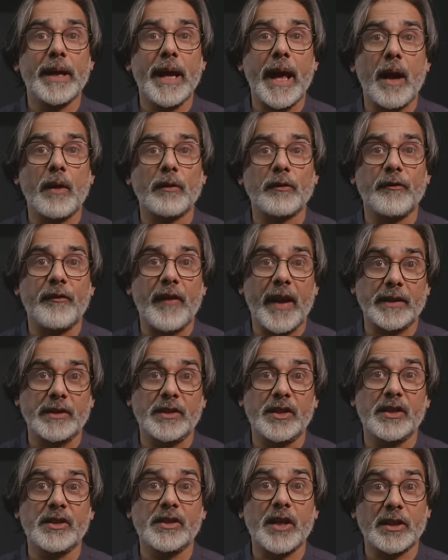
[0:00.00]
account
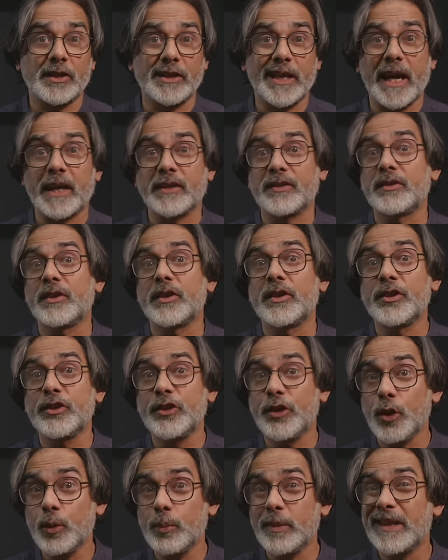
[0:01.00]
factors such as an
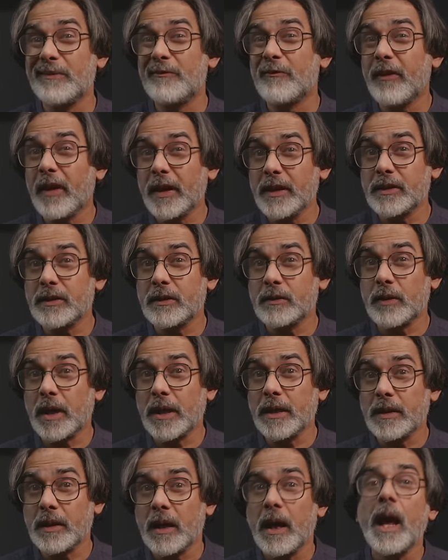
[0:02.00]
assumed inflation
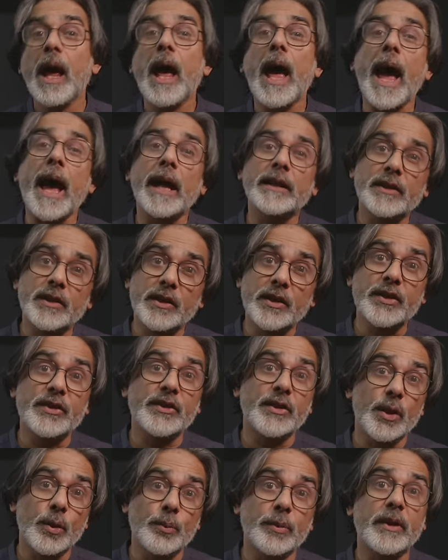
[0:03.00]
rate and an
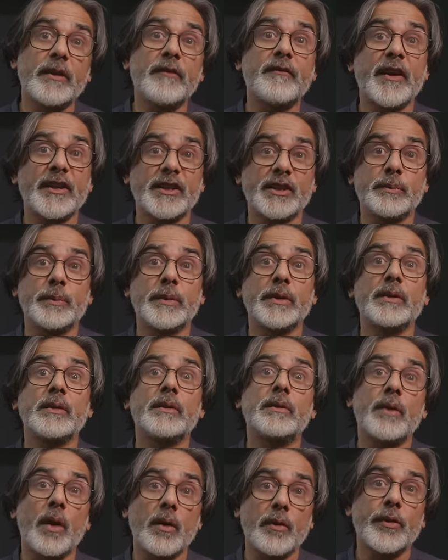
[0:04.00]
assumed investment
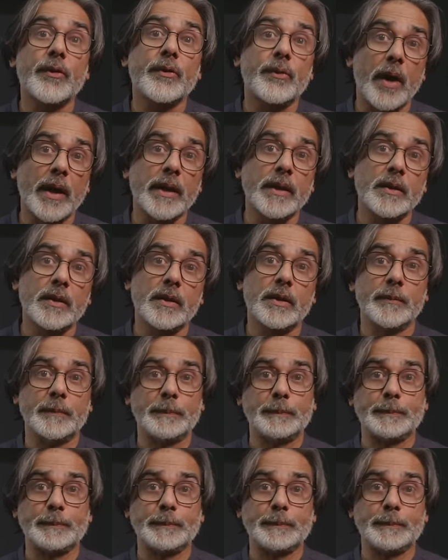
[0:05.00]
growth rate.